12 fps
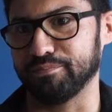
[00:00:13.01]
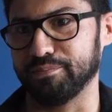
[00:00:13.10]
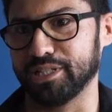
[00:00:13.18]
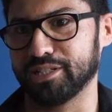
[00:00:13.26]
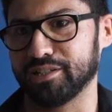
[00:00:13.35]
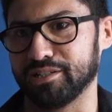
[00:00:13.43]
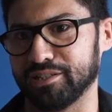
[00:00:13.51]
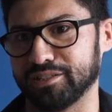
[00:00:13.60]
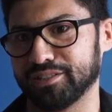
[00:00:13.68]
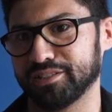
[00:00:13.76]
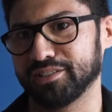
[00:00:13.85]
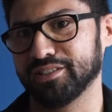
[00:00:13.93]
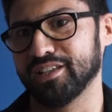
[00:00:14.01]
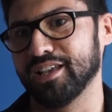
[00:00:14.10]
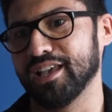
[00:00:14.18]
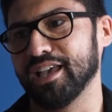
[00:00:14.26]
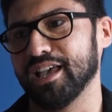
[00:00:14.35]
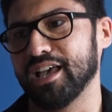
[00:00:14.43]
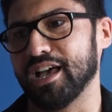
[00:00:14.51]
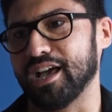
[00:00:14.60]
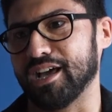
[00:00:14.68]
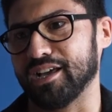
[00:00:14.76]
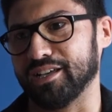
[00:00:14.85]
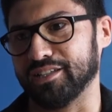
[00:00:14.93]
because
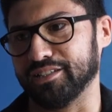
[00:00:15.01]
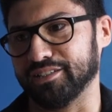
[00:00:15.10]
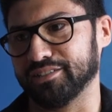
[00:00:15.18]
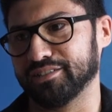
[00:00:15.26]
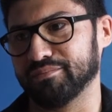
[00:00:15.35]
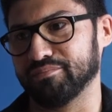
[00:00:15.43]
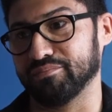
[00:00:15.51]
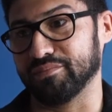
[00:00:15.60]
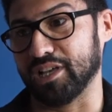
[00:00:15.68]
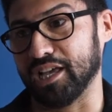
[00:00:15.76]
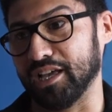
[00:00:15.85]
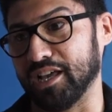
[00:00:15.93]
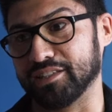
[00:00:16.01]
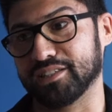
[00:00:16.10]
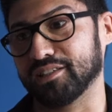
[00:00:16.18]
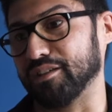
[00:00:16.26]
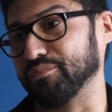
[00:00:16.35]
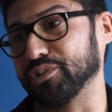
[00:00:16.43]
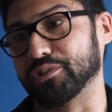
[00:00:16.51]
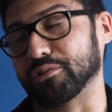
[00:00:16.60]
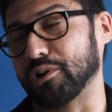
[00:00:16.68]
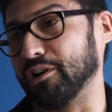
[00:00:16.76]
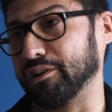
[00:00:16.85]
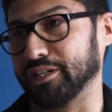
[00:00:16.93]
I I had stopped
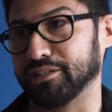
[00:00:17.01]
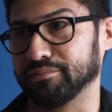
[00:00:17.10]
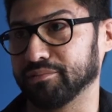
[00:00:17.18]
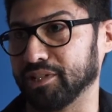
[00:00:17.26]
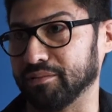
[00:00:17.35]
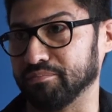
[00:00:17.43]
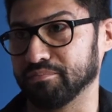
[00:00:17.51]
drawing and